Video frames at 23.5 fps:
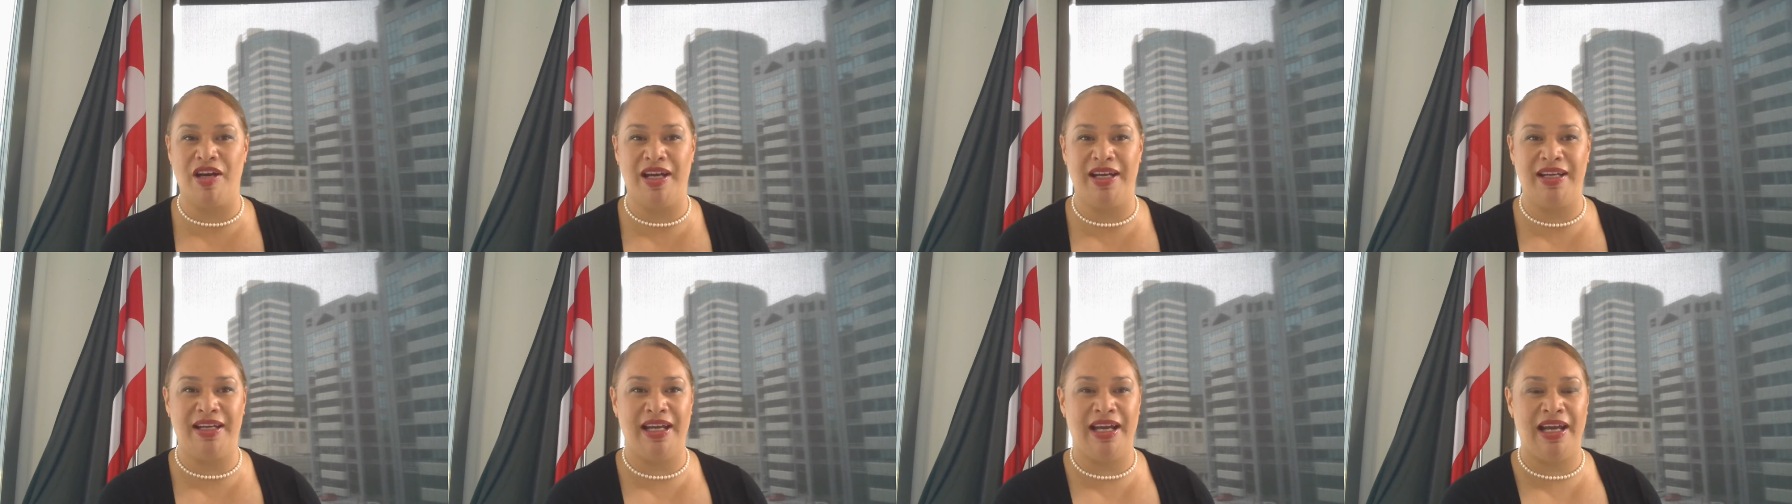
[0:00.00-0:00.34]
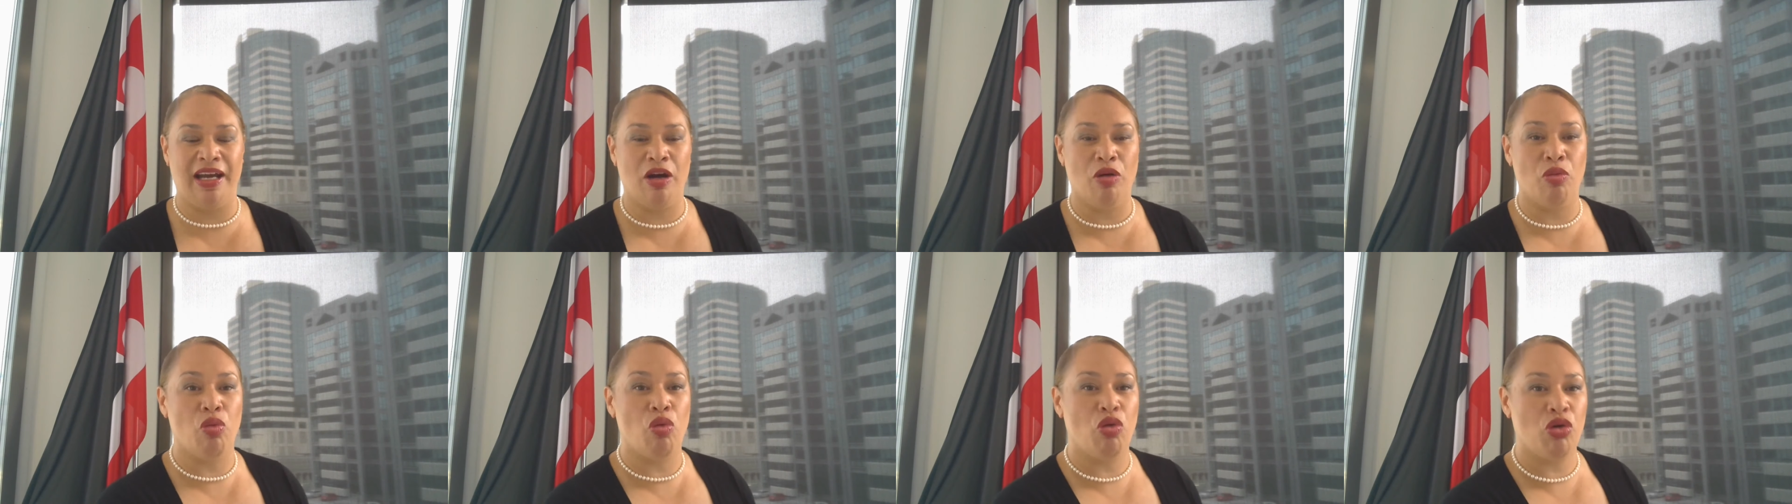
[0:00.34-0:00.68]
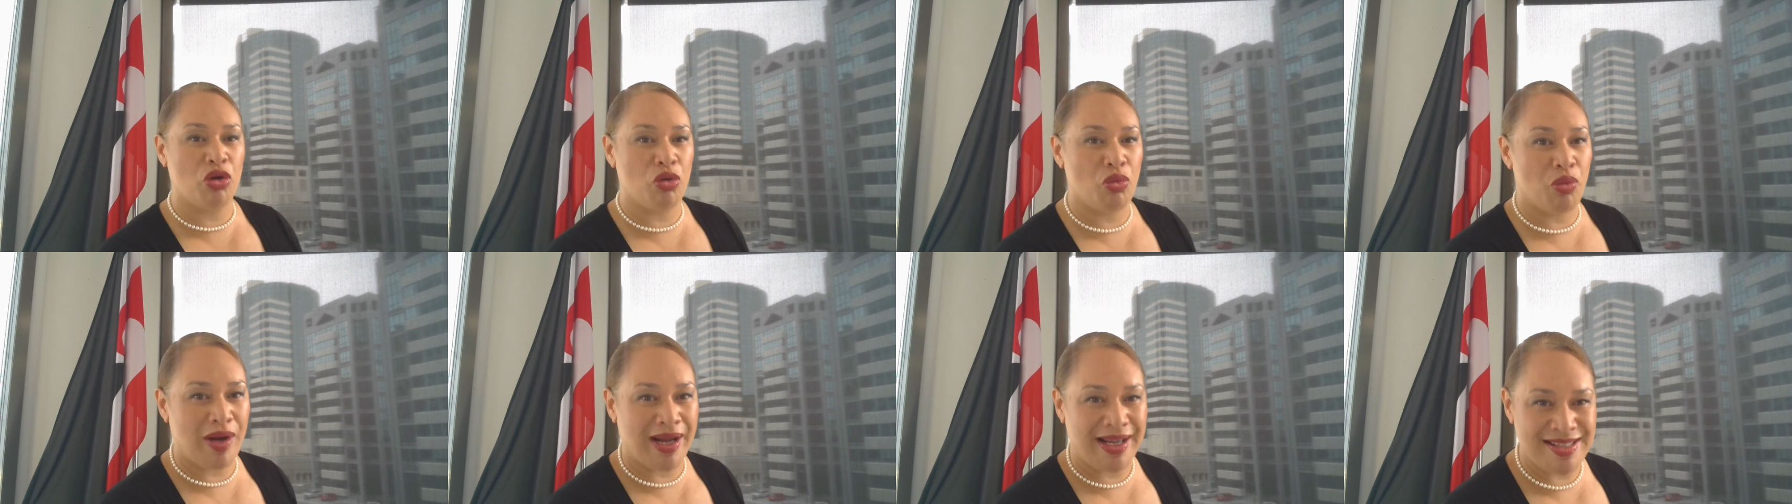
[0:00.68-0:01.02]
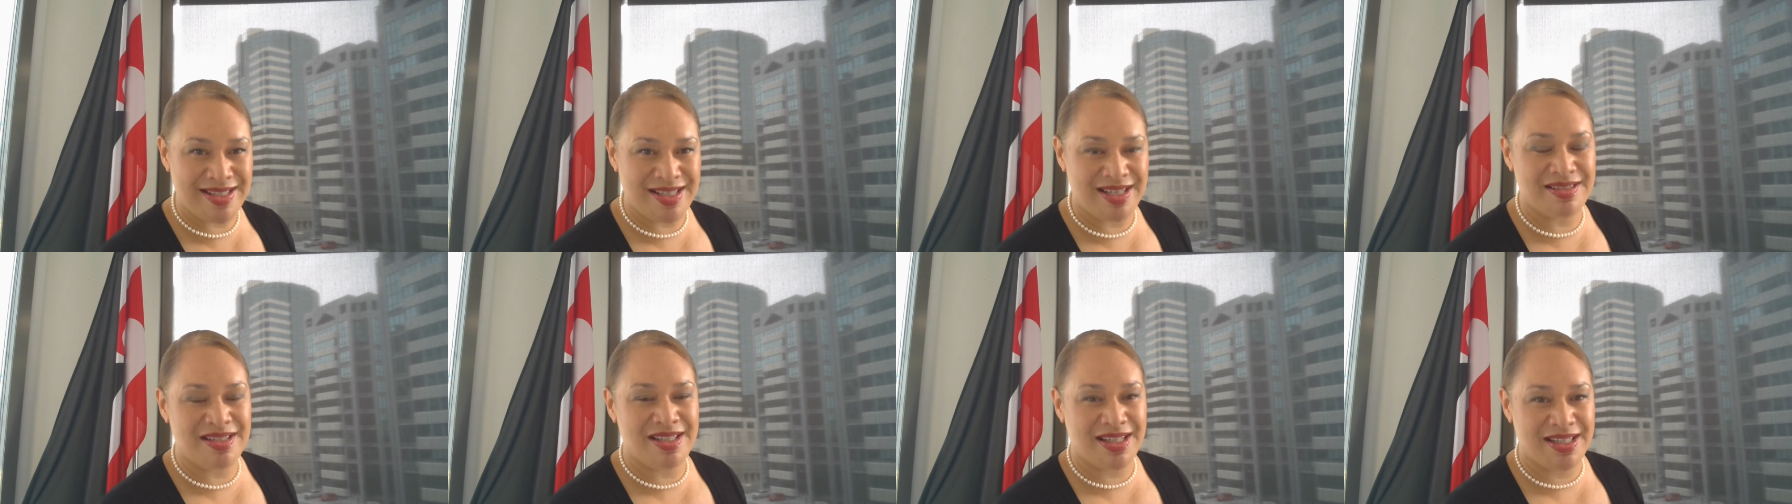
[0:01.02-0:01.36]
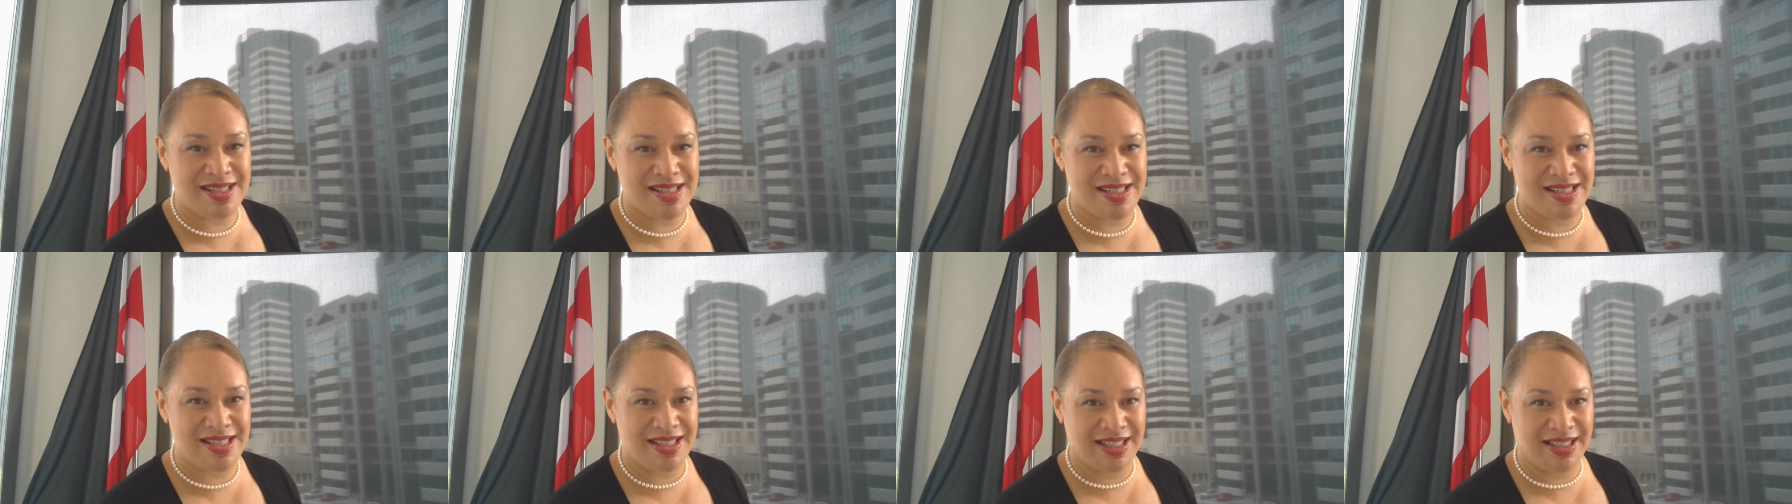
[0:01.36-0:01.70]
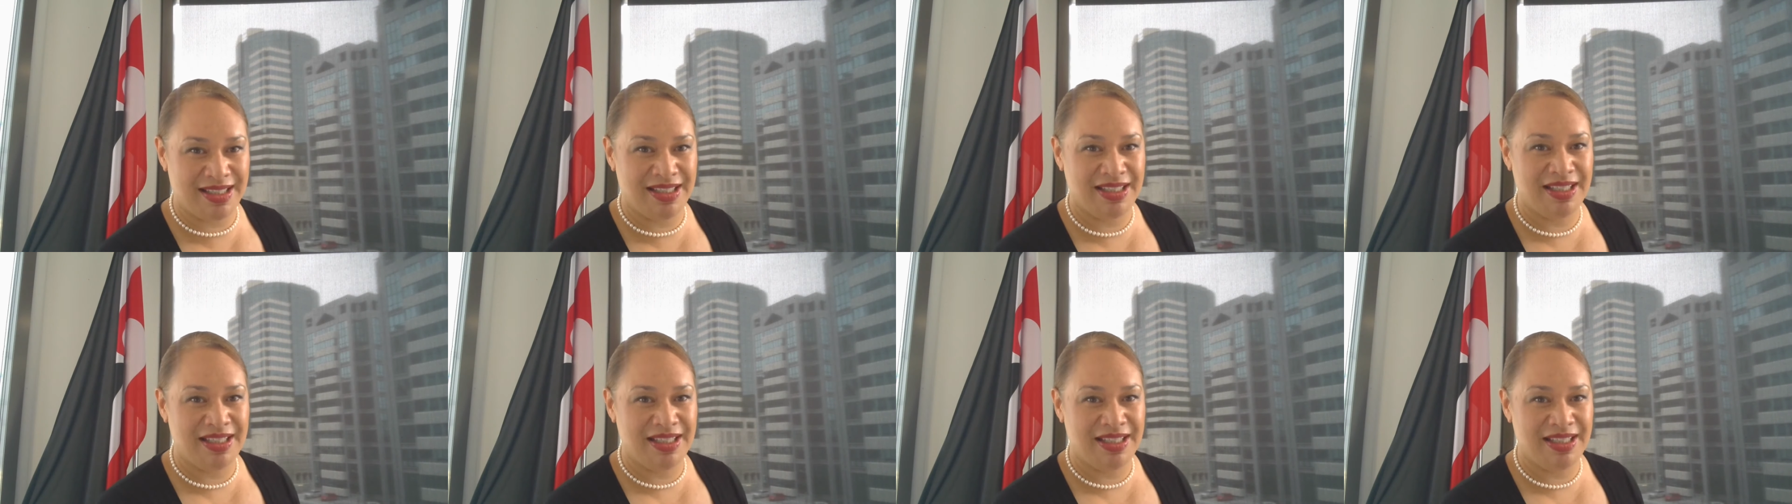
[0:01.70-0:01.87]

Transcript: our waterways under the city,